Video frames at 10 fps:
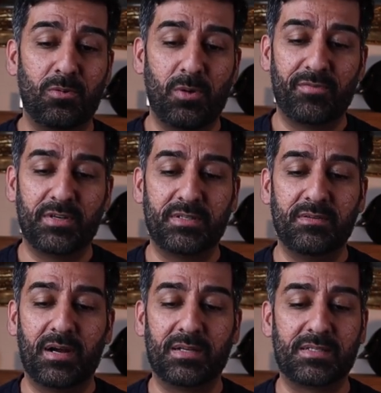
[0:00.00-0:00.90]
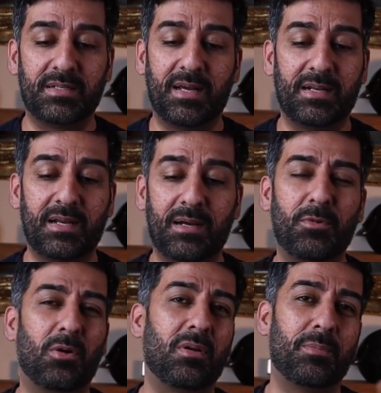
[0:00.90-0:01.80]
whoever answered that.
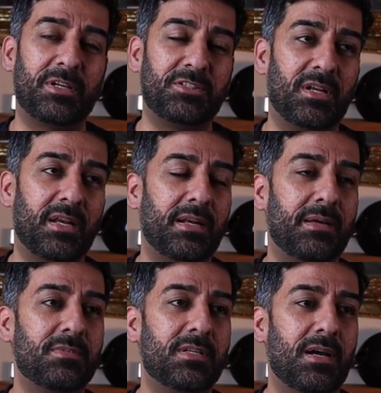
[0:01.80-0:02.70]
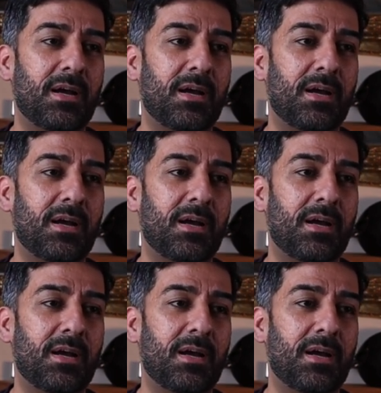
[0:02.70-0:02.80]
I'm not going to mention any names.